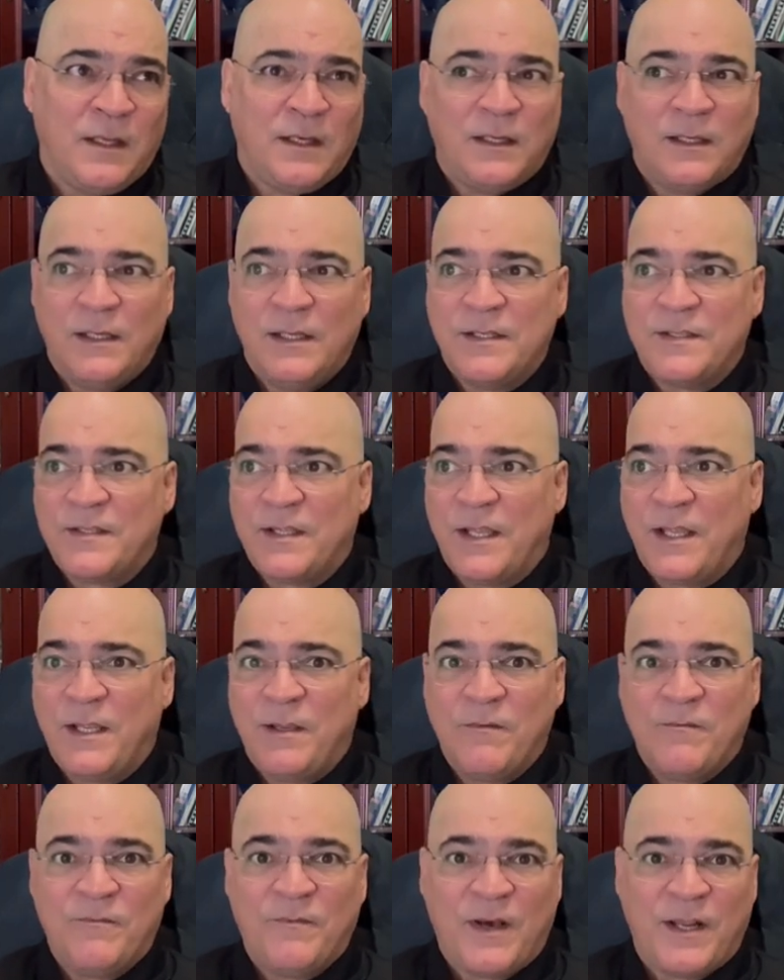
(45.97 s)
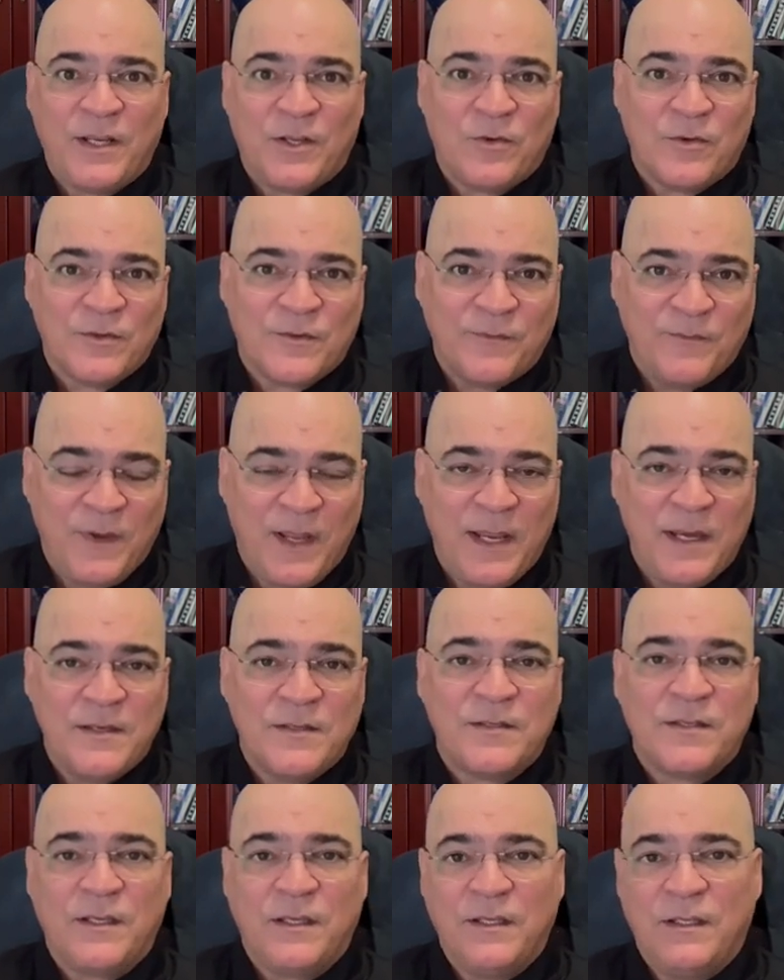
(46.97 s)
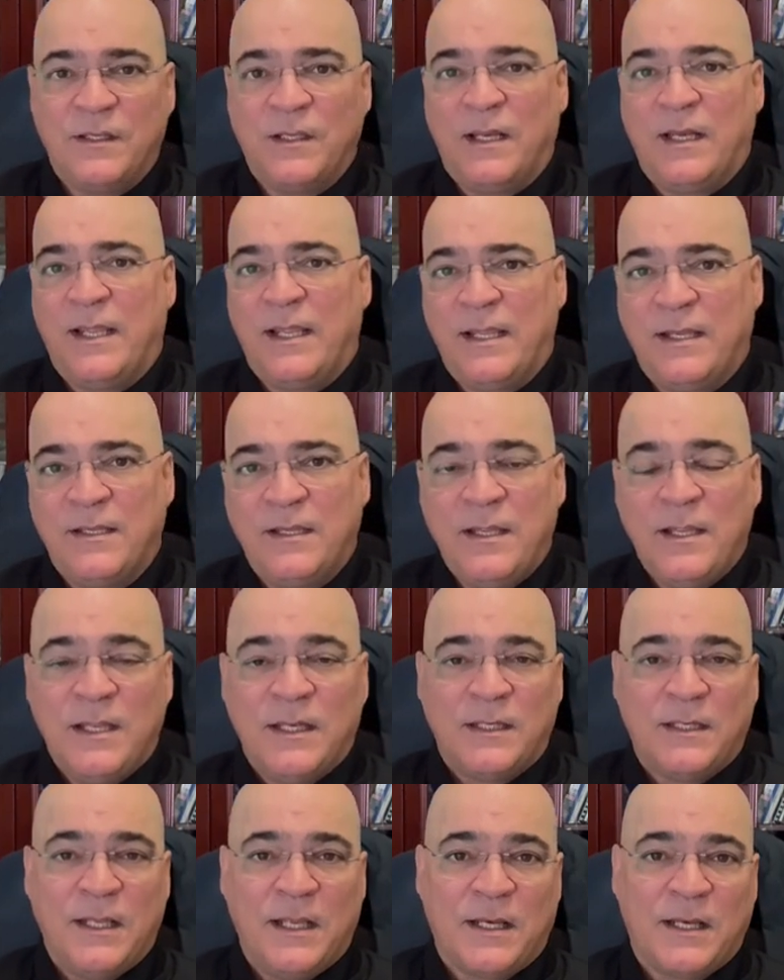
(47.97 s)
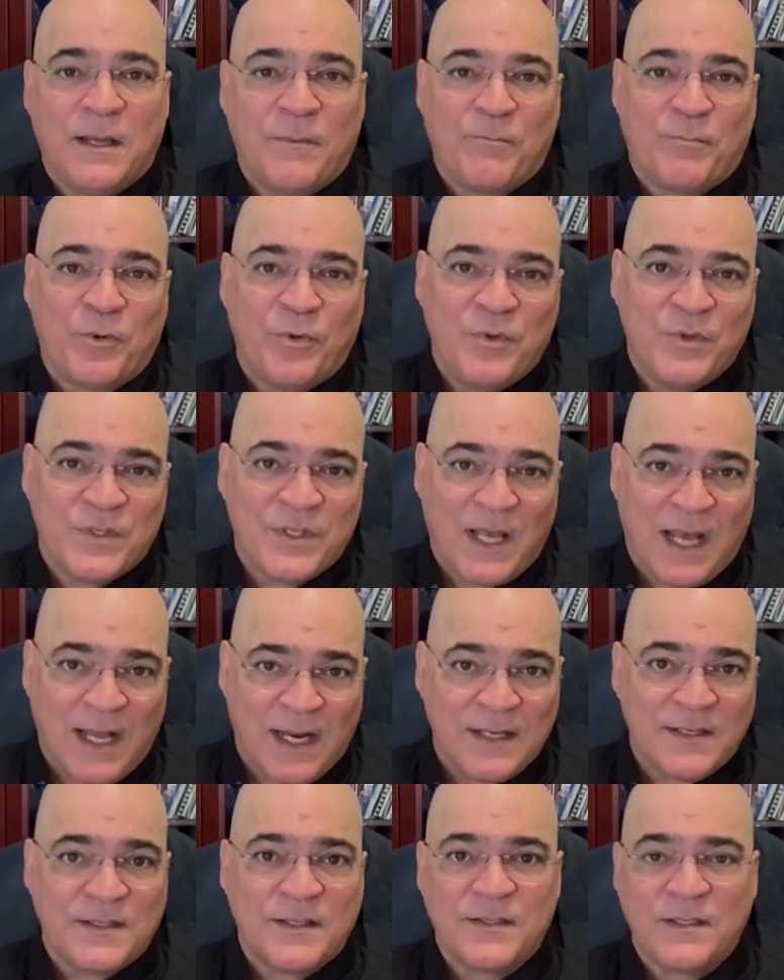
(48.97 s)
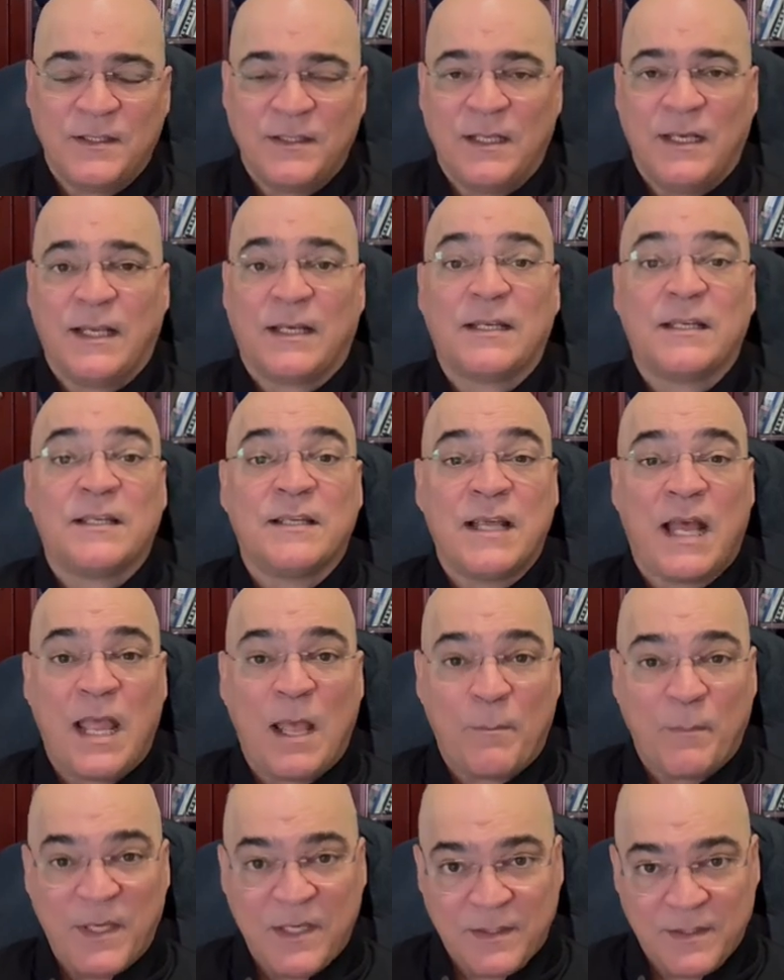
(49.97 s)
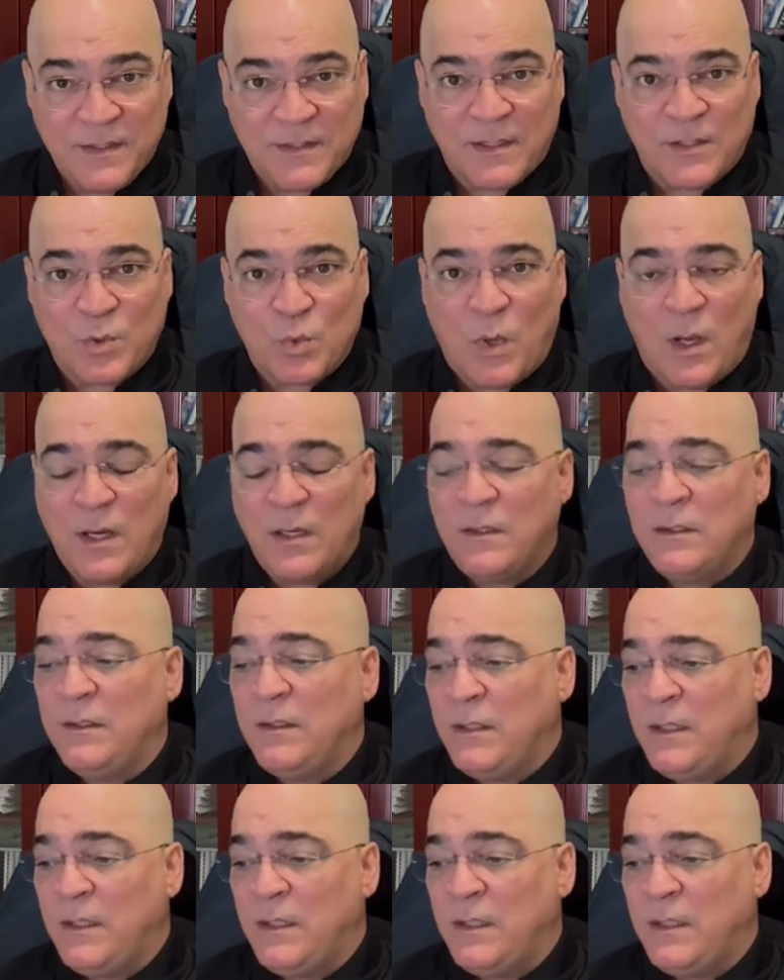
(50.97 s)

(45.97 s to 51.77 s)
let's say varicose veins in the leg, they can produce ulcers in the leg, diabetes as well.